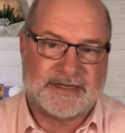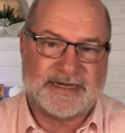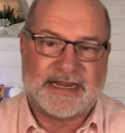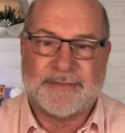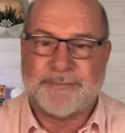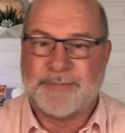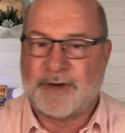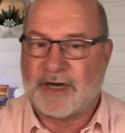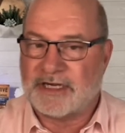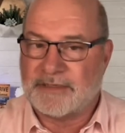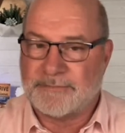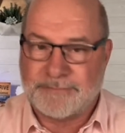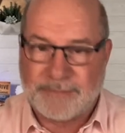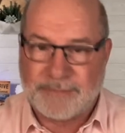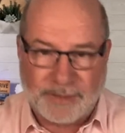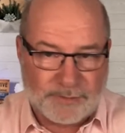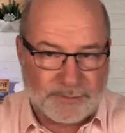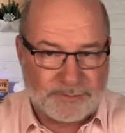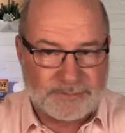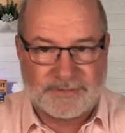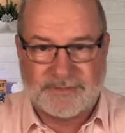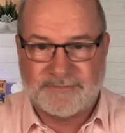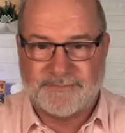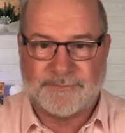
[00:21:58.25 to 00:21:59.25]
I bought a
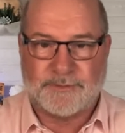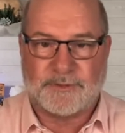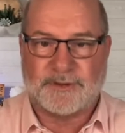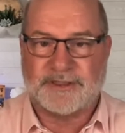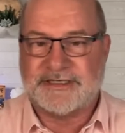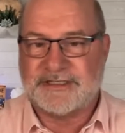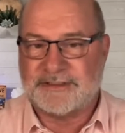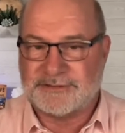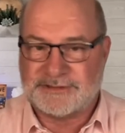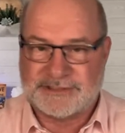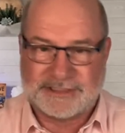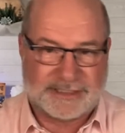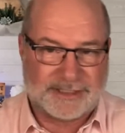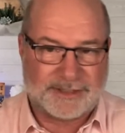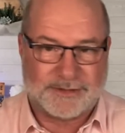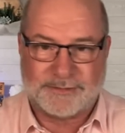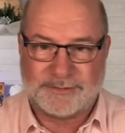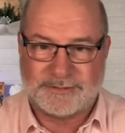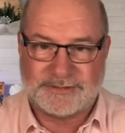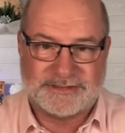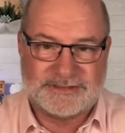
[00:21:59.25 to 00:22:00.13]
boat 4 years ago.